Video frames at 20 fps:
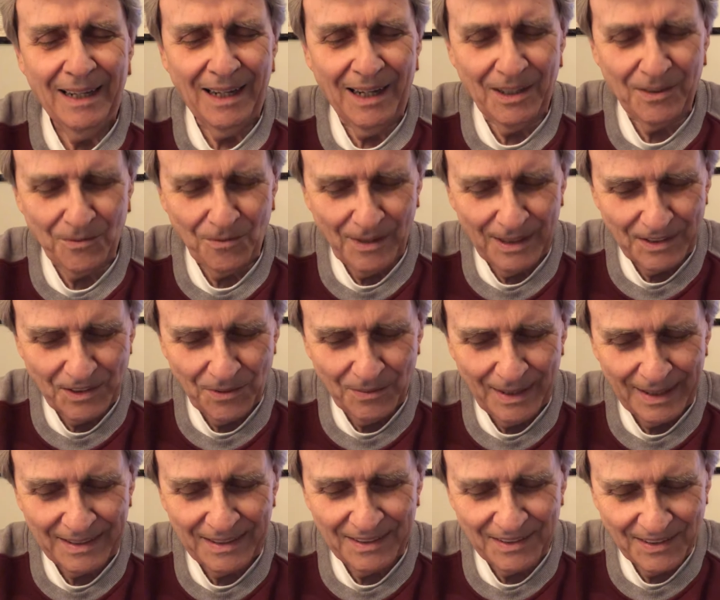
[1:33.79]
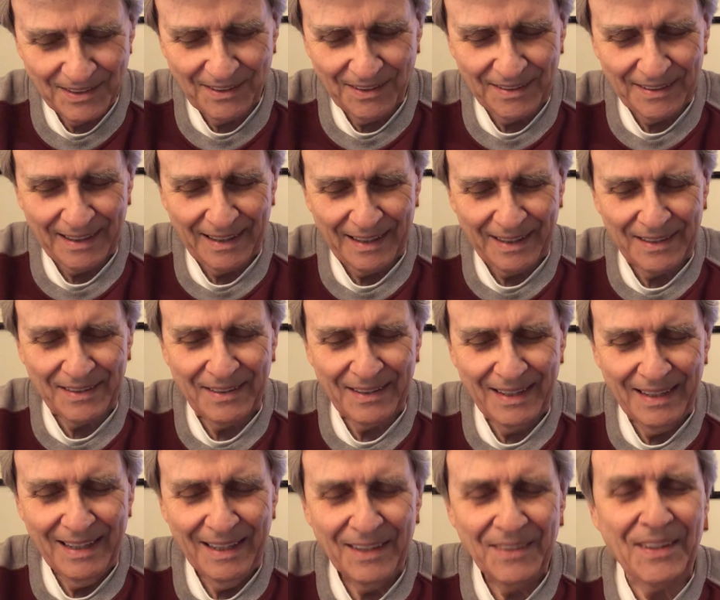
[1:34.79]
on Resurrected Sunday.
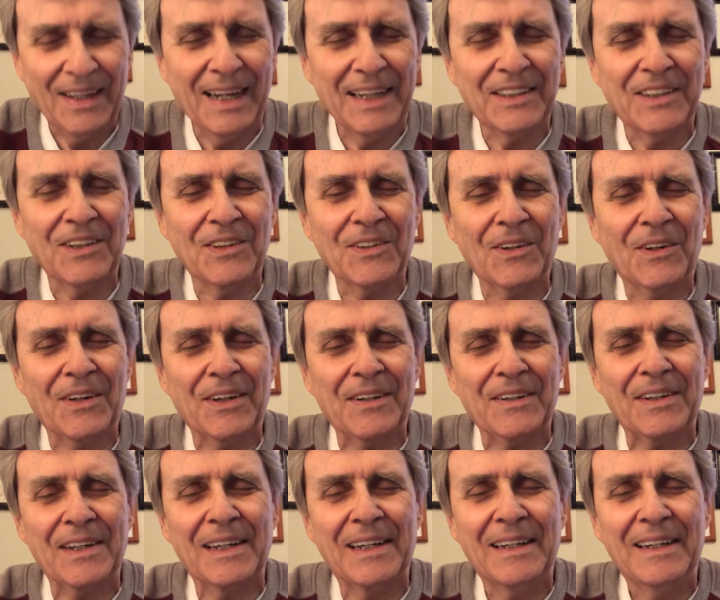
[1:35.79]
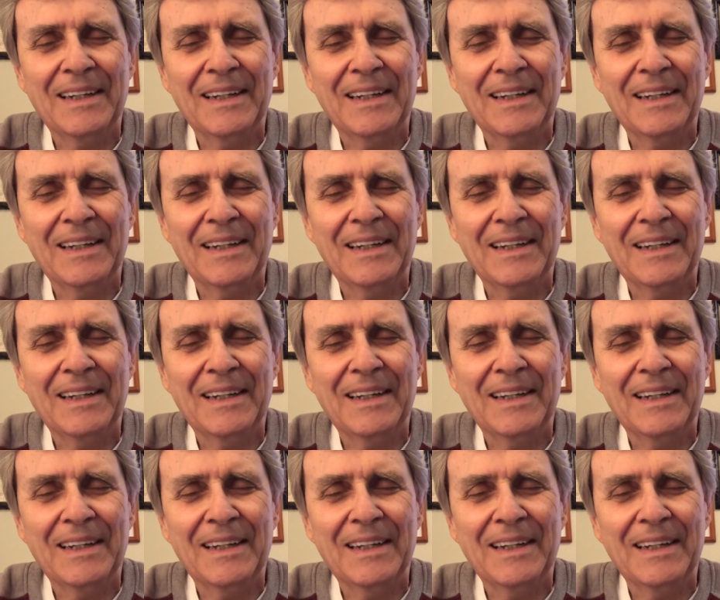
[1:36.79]
Thank you, Lord.